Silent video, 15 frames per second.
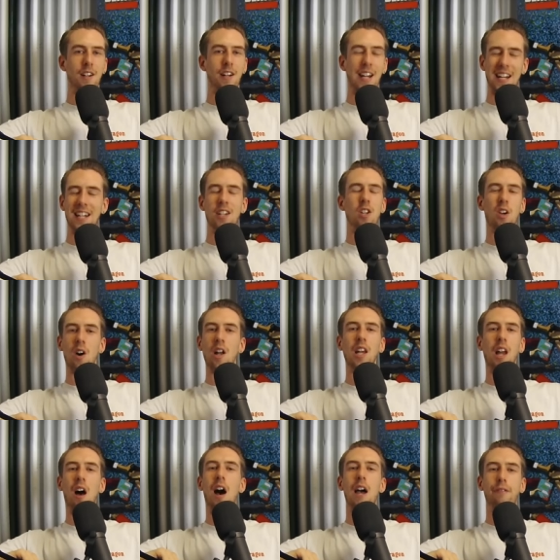in your
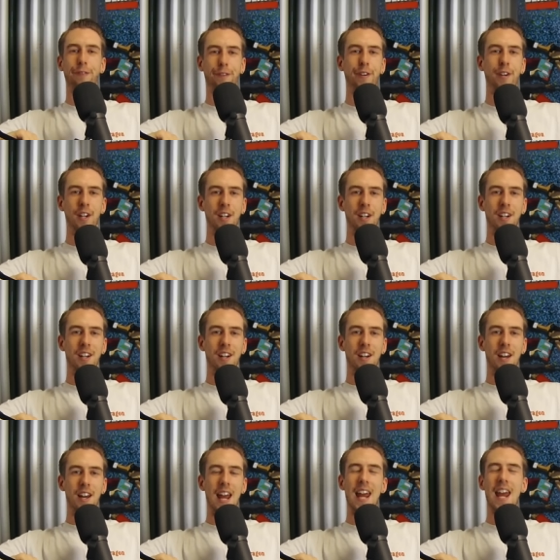life
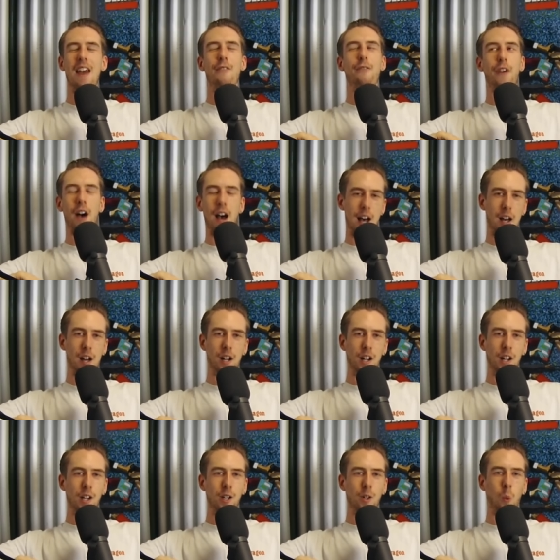ever
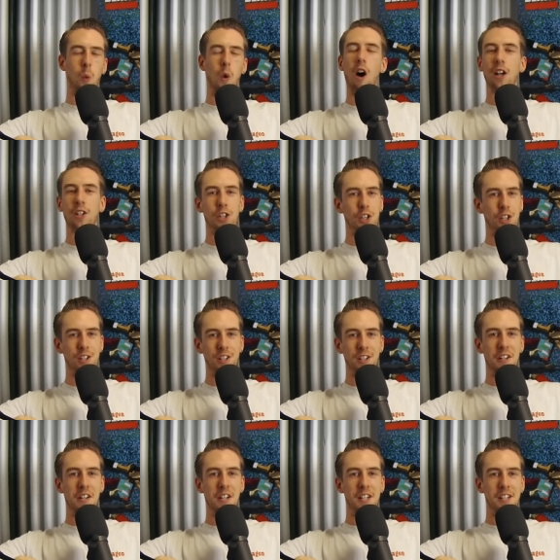watch
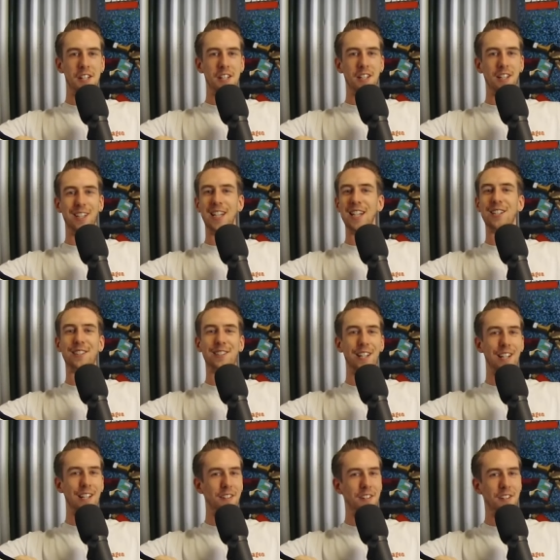
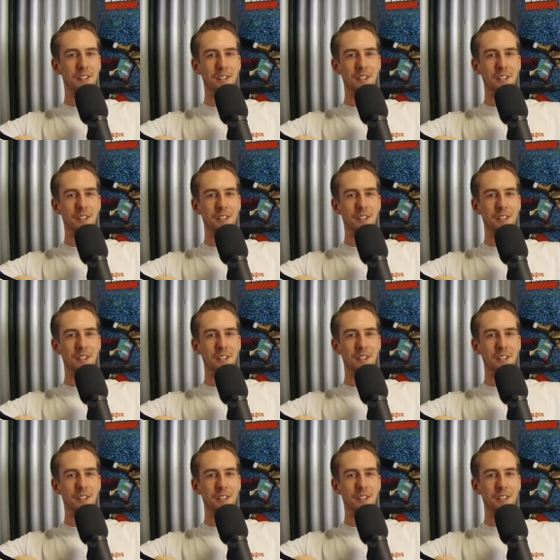listen,